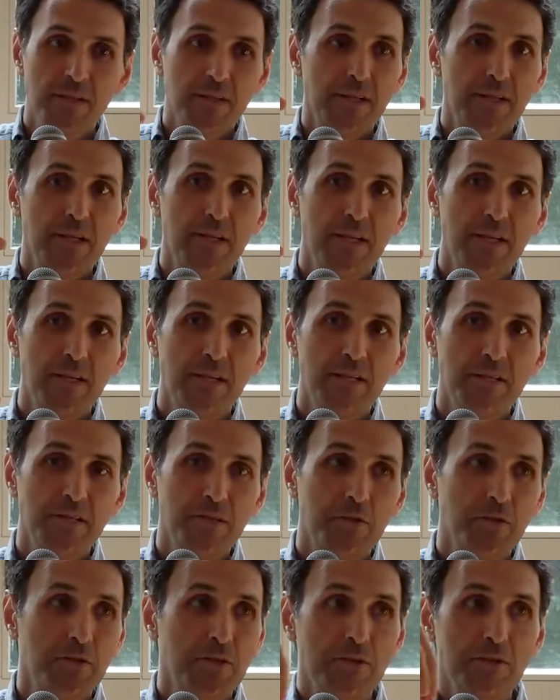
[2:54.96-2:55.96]
a uh,
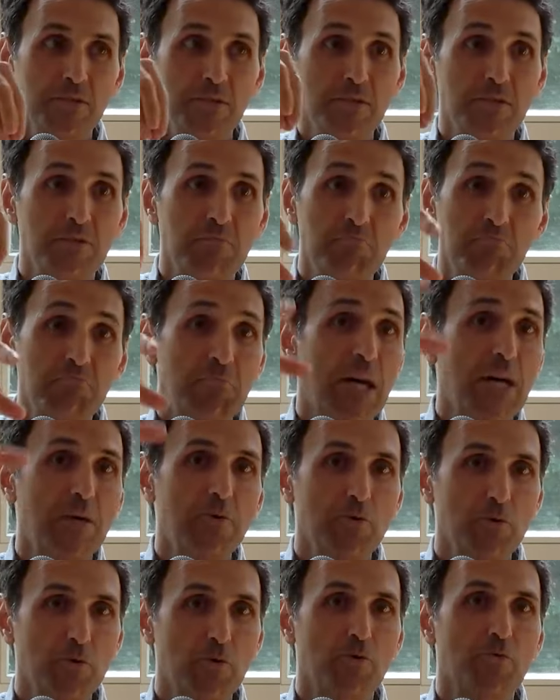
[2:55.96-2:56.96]
certain, I
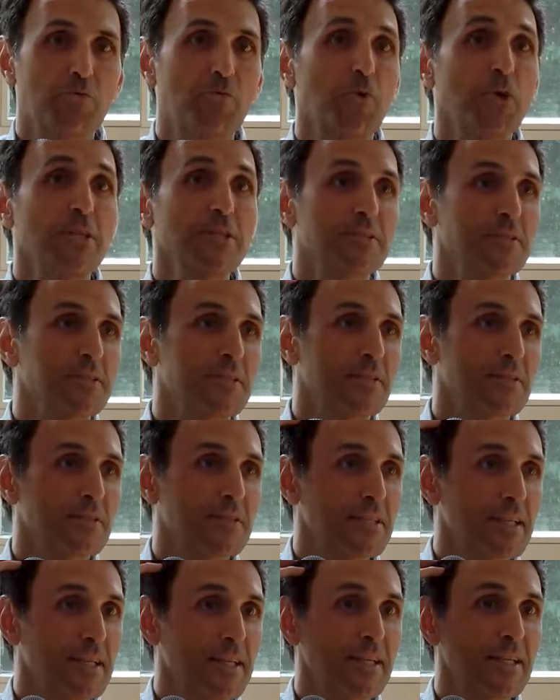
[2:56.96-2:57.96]
don't know, for
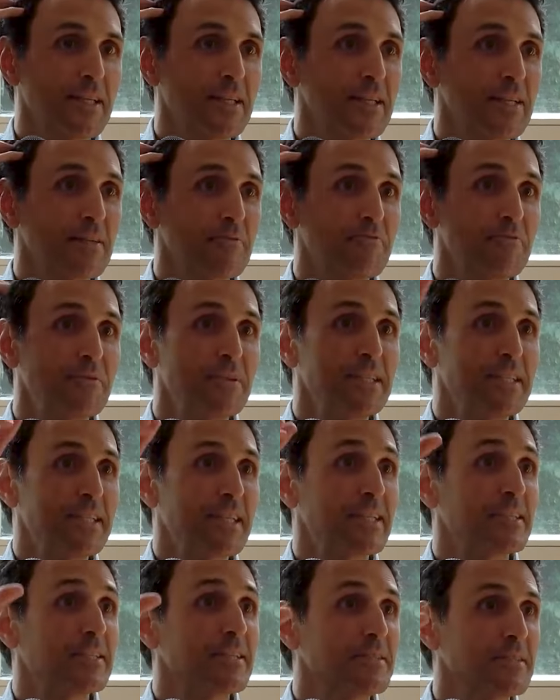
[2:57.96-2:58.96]
instance, a, a
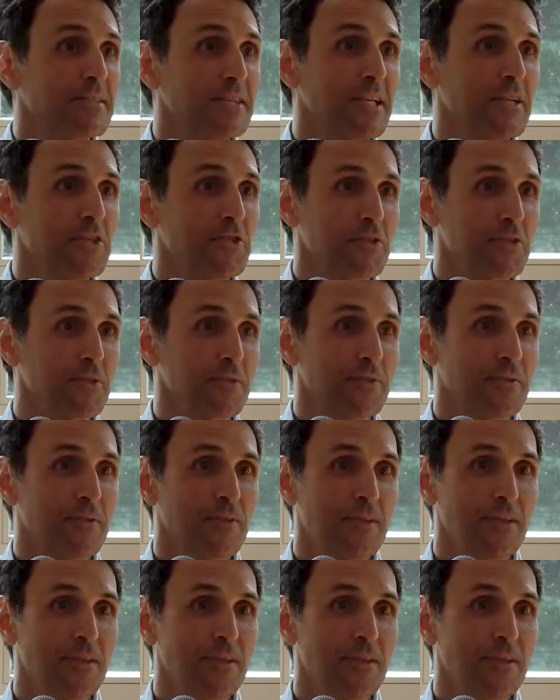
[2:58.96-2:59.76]
physical sensation,